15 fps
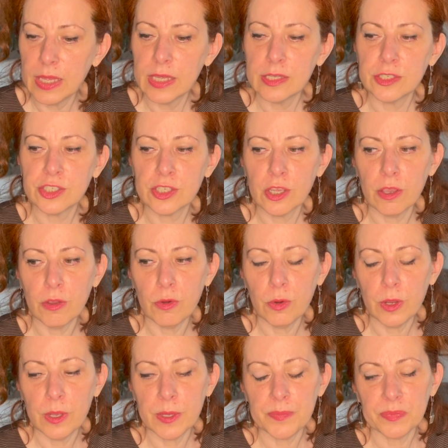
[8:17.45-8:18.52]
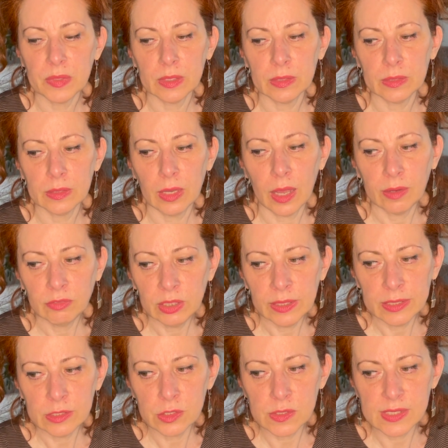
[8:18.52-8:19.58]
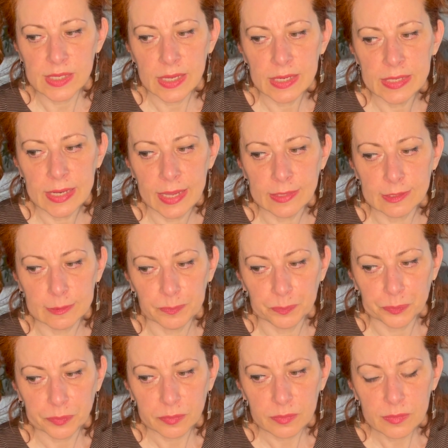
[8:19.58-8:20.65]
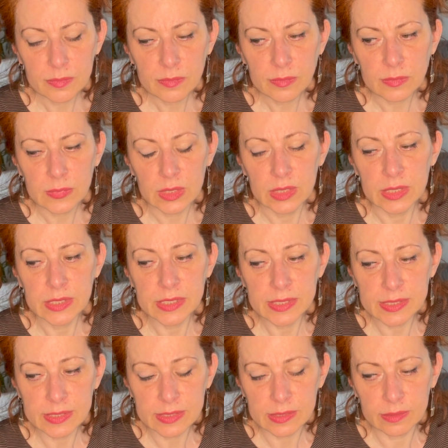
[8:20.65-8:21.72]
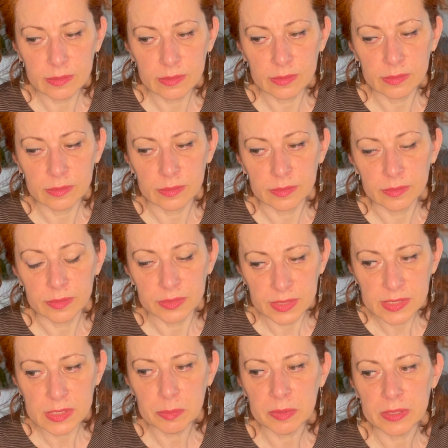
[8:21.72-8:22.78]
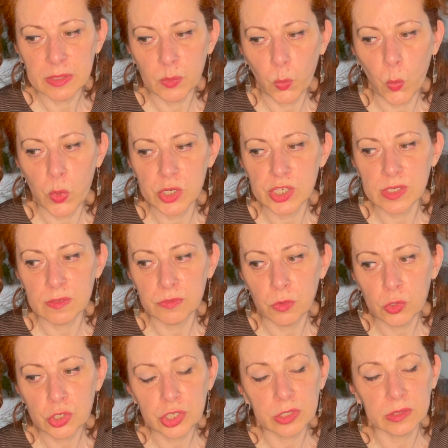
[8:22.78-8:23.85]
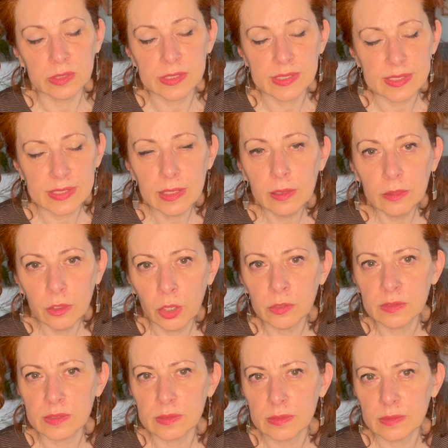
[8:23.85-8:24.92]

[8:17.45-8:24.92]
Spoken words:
So I would like to say that it is a discipline which is unfortunately still not